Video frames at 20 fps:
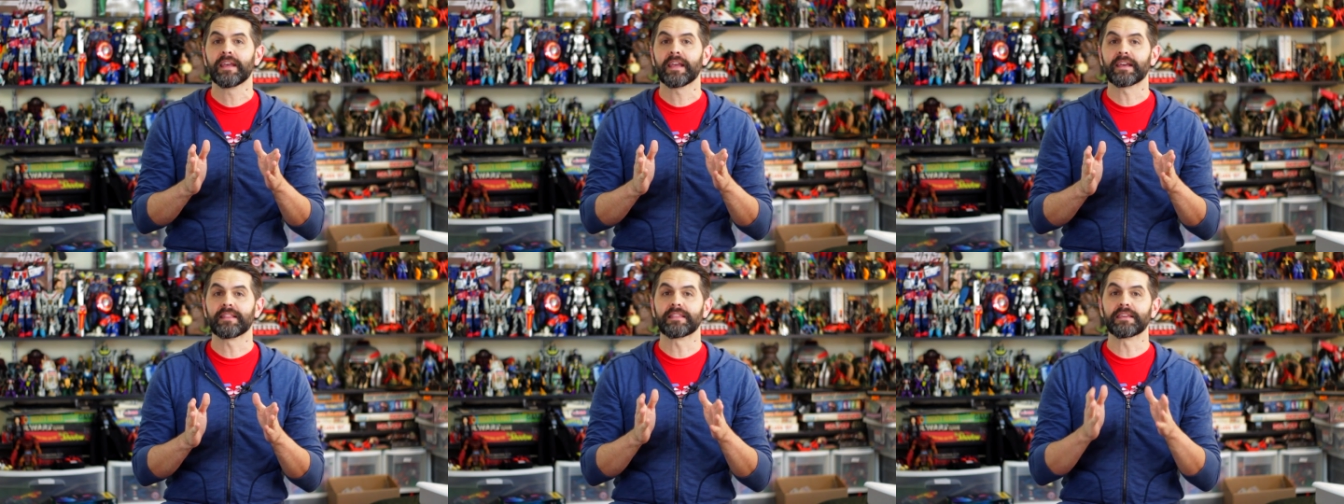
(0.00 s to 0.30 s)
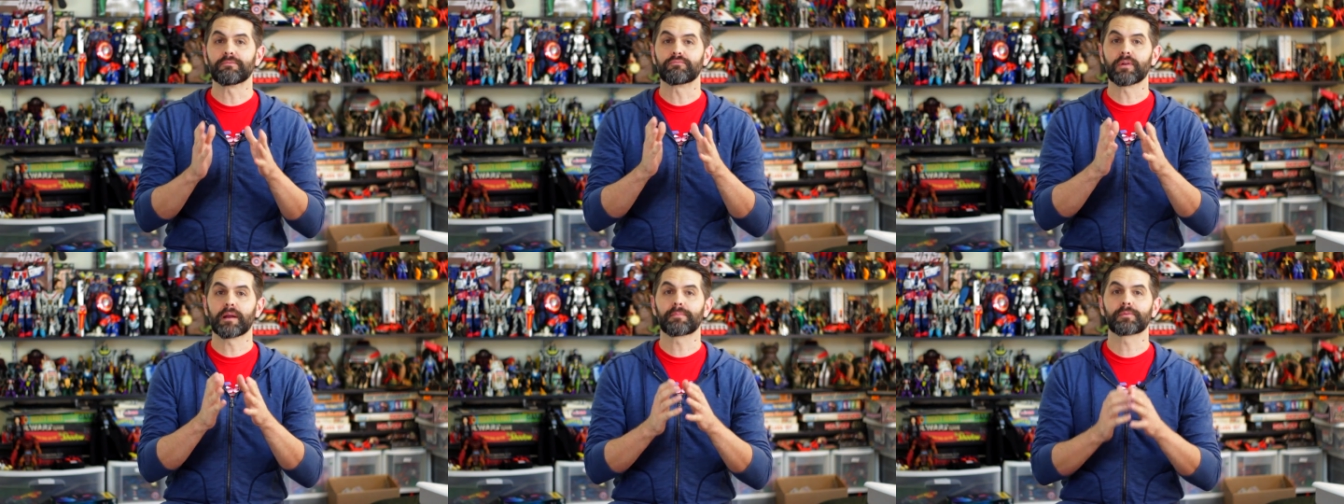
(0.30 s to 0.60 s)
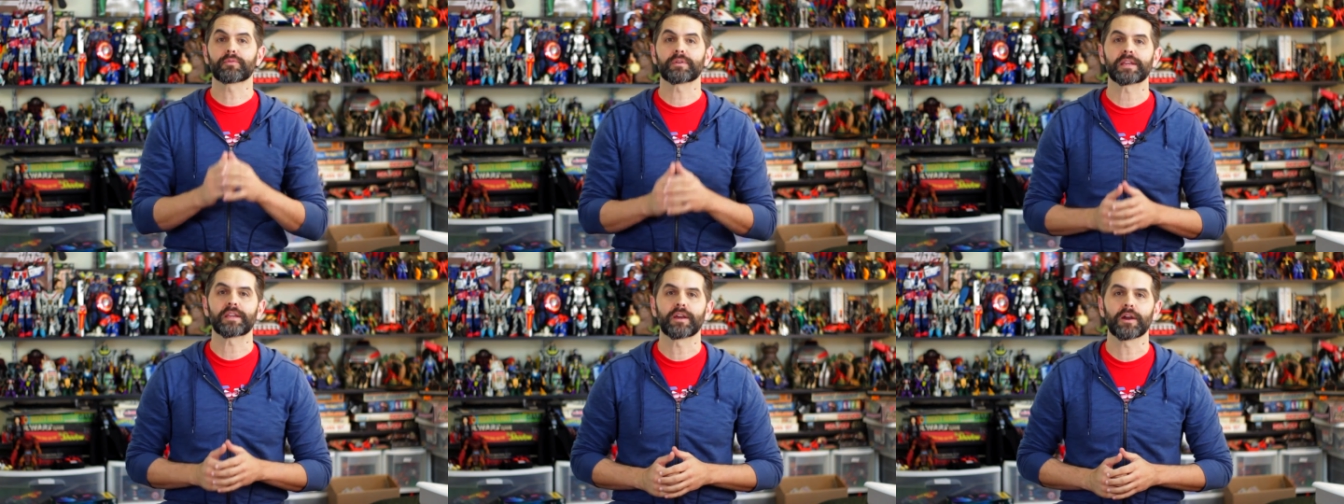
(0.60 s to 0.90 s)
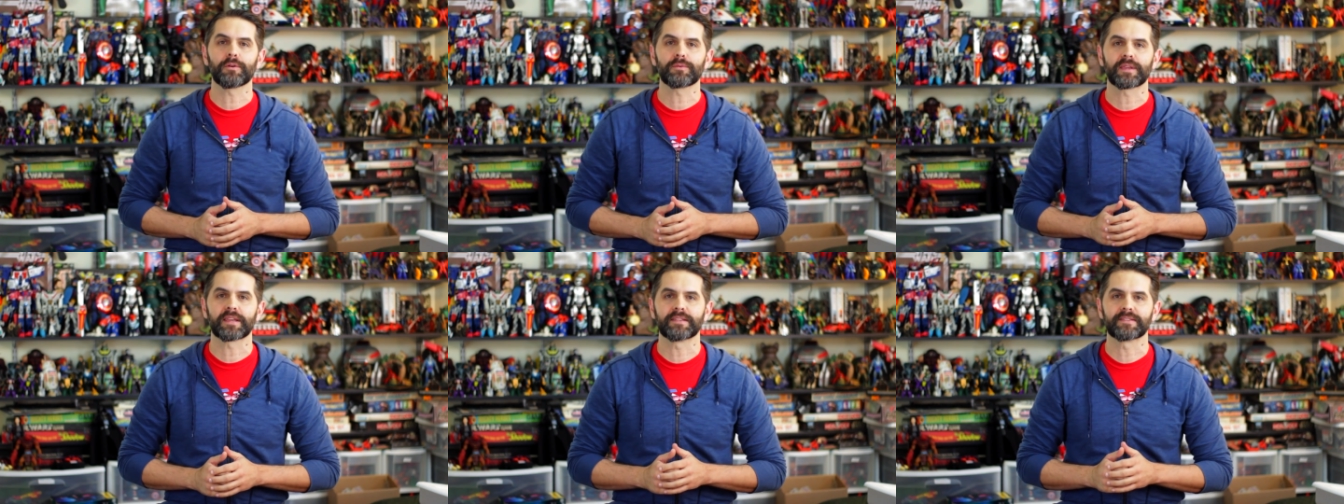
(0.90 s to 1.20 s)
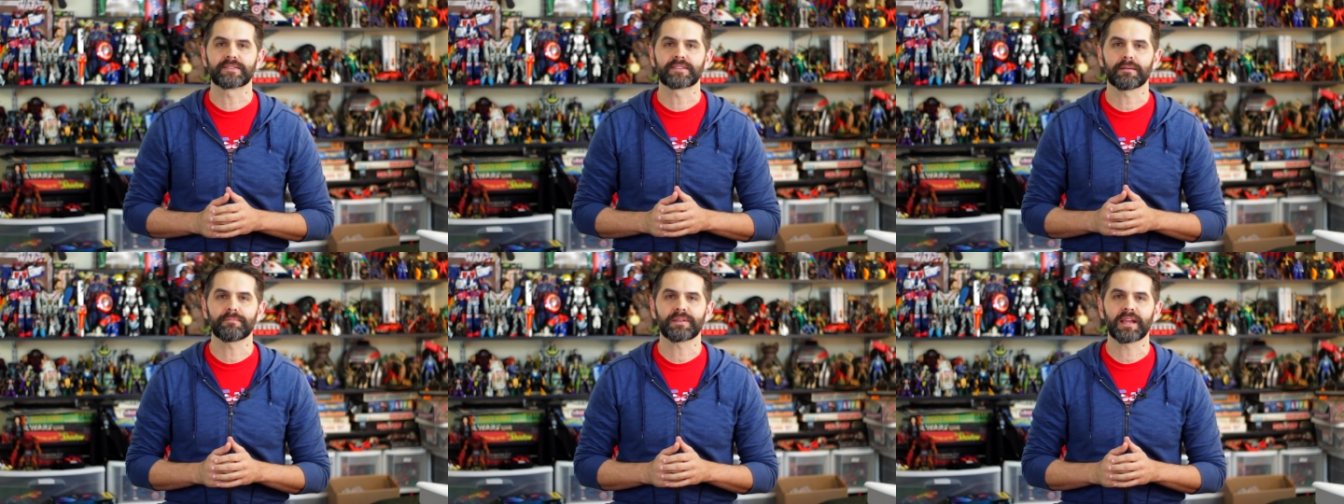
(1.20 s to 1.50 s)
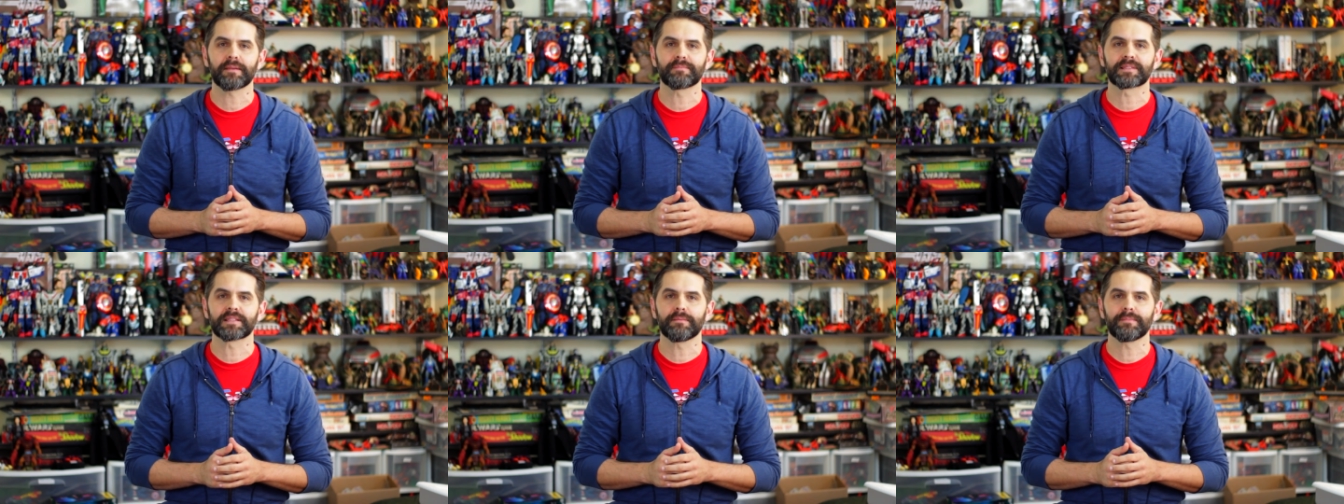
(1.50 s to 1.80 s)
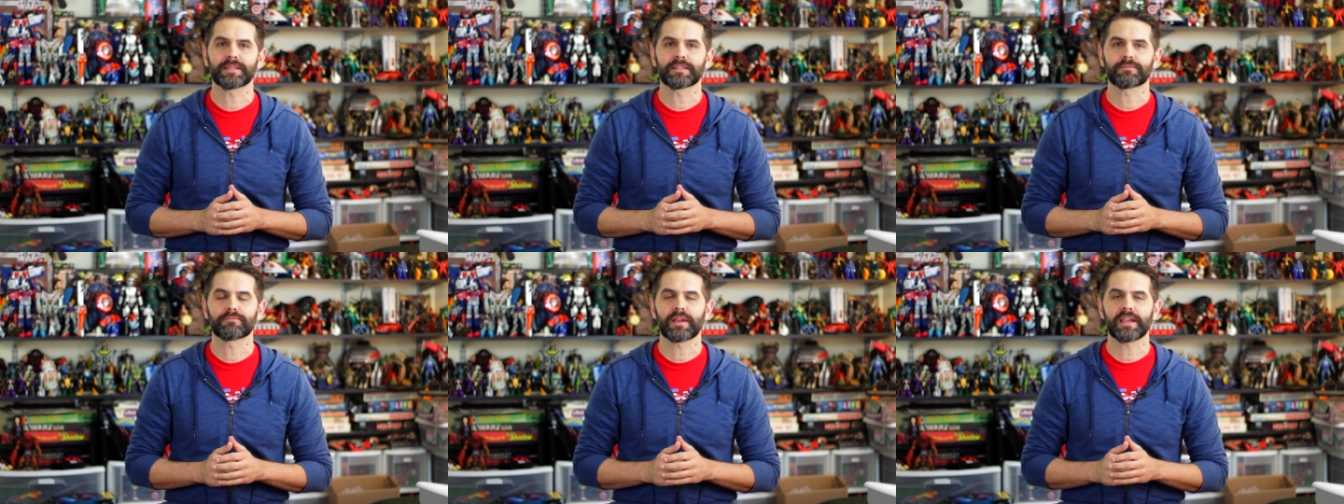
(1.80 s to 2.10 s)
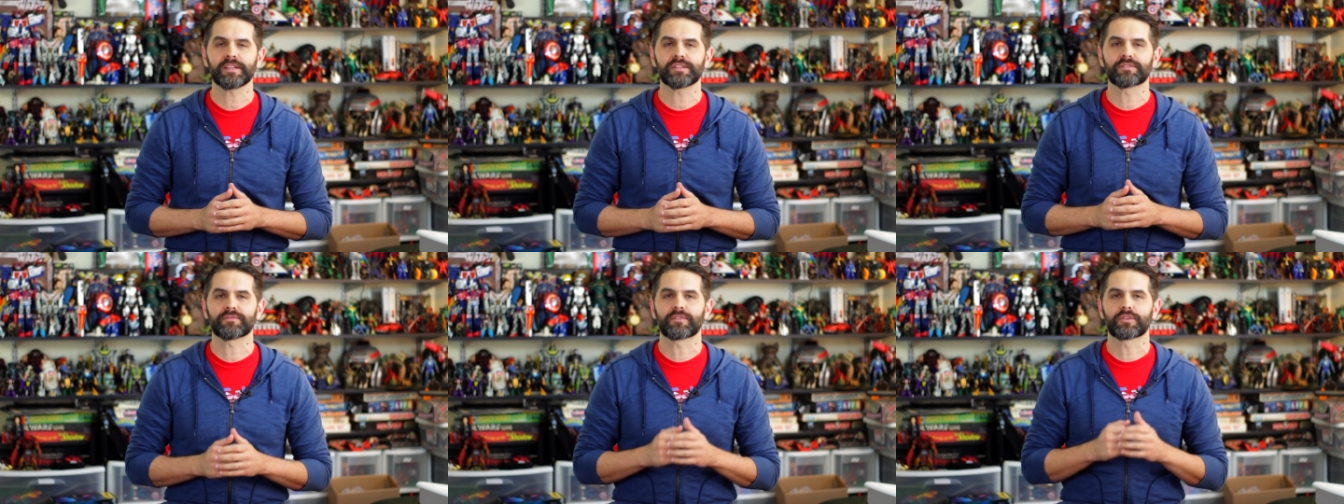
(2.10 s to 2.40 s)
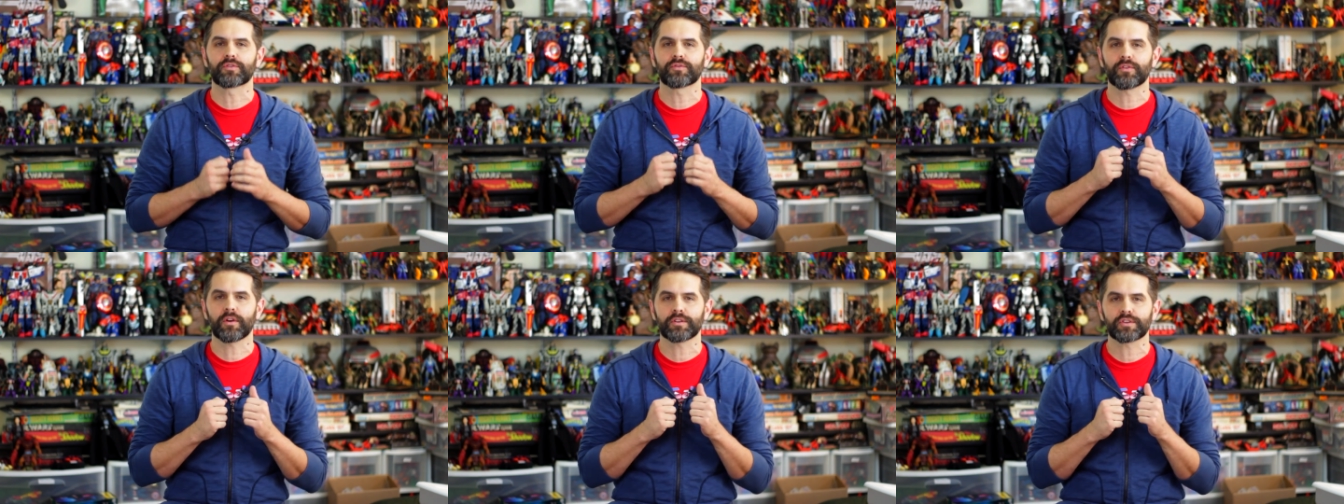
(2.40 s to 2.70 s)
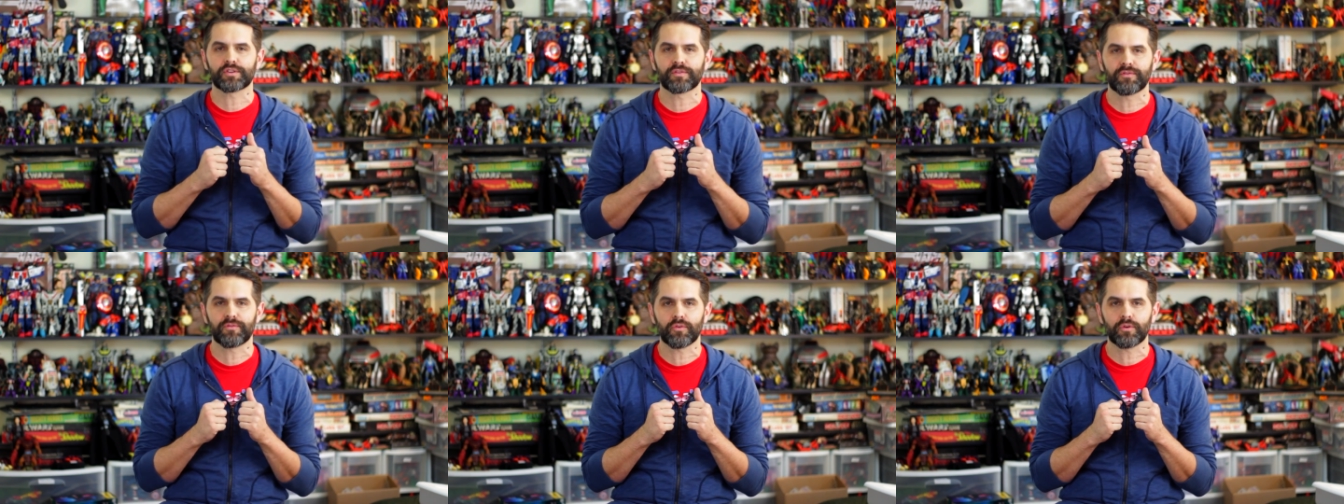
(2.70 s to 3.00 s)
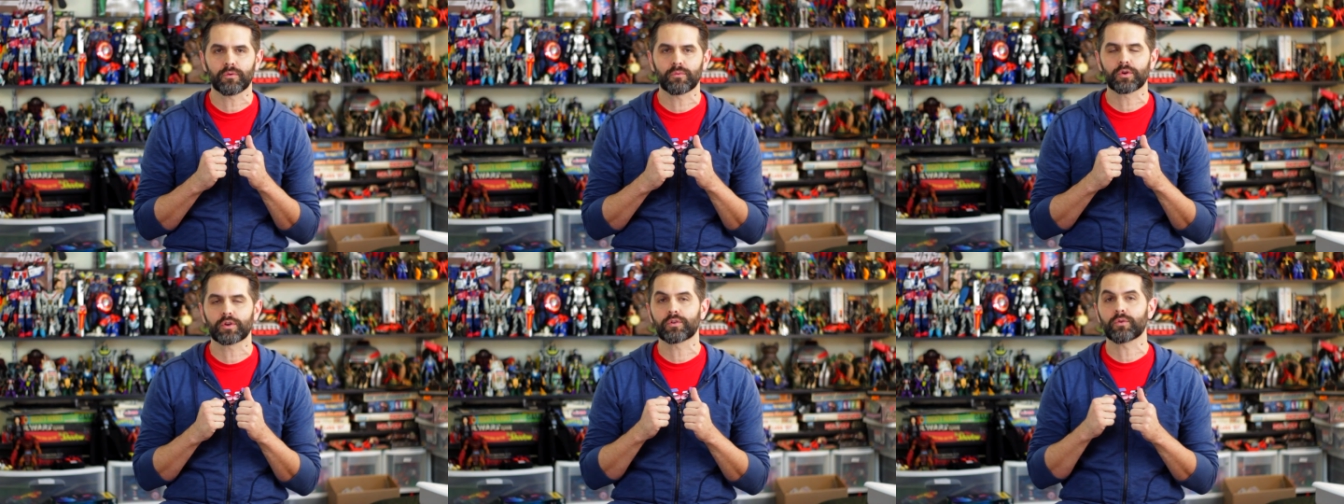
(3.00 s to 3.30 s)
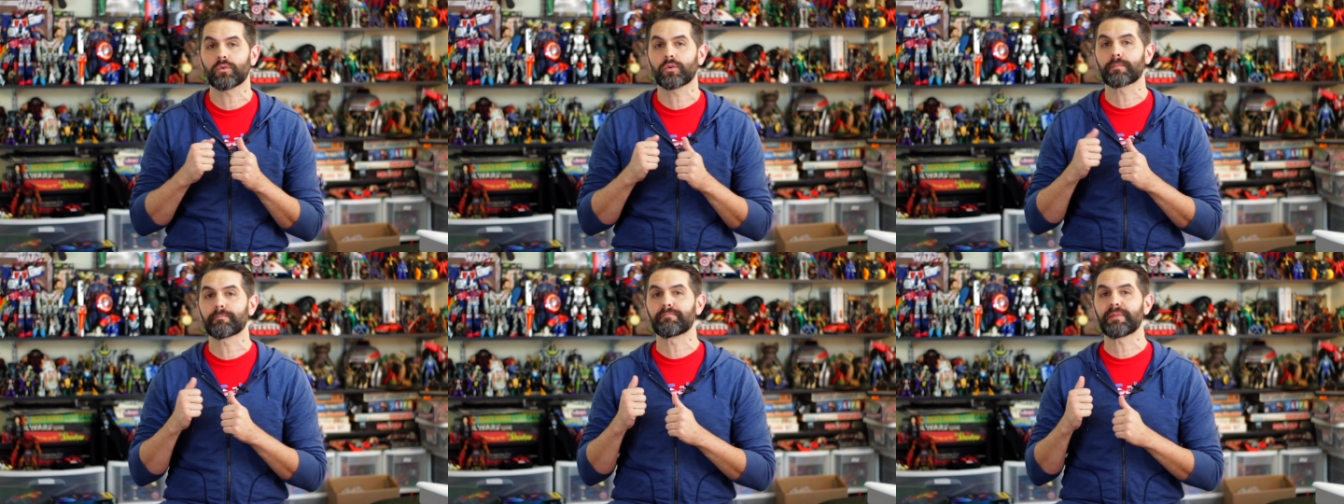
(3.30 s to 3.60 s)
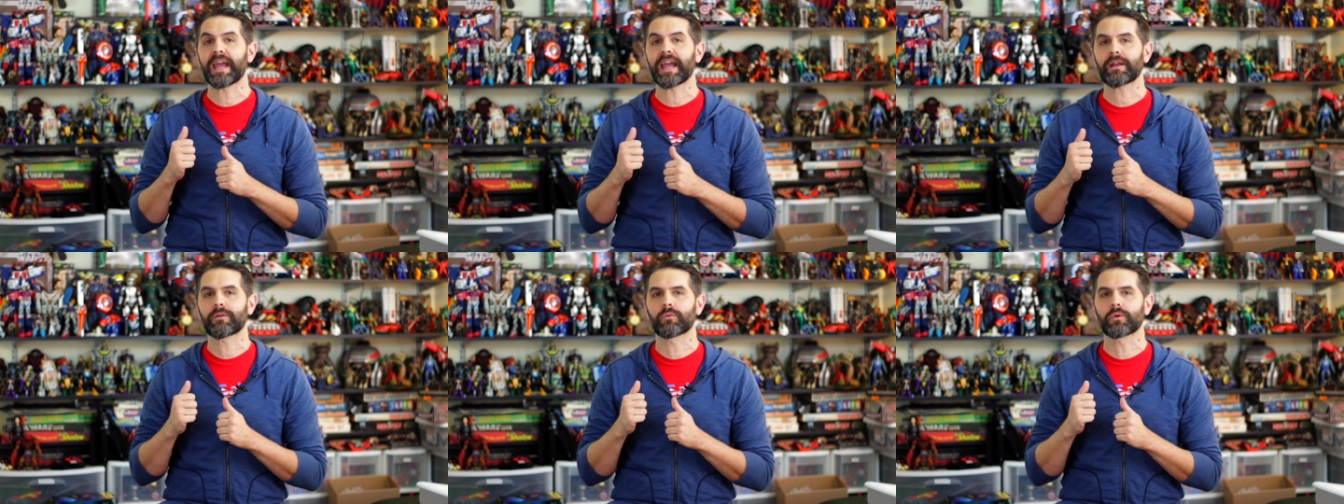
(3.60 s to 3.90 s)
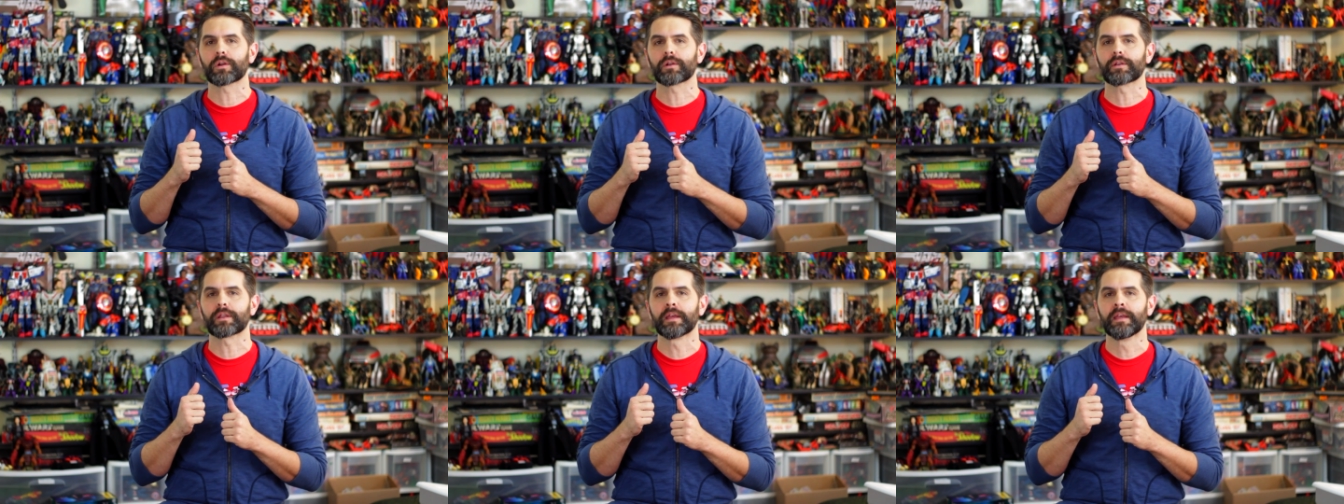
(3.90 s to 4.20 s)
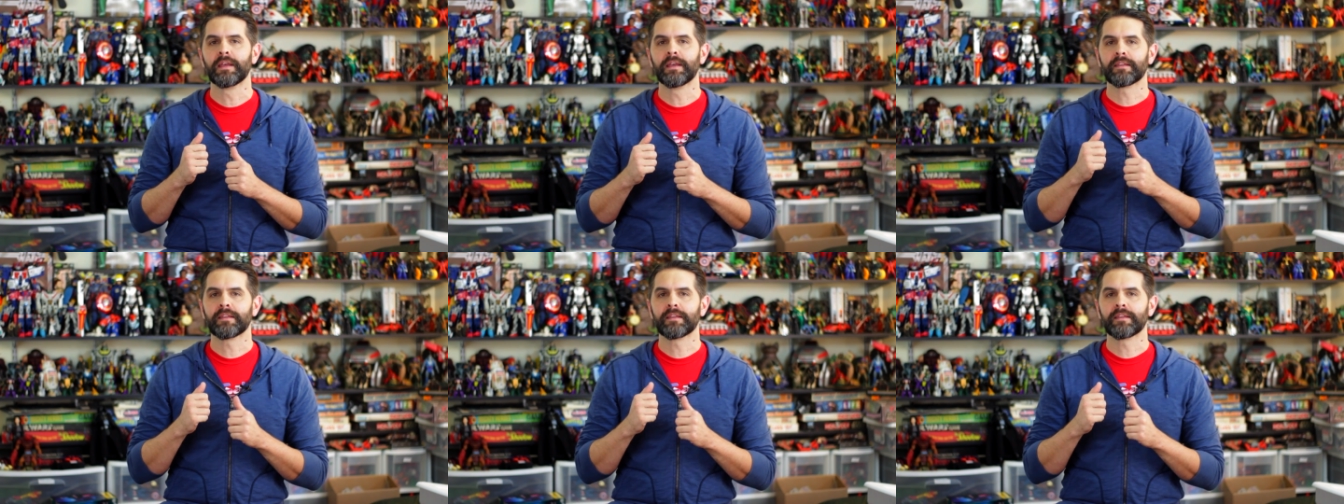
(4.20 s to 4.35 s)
and the rubbery coat can sometimes limit the range of crunch forward or backward.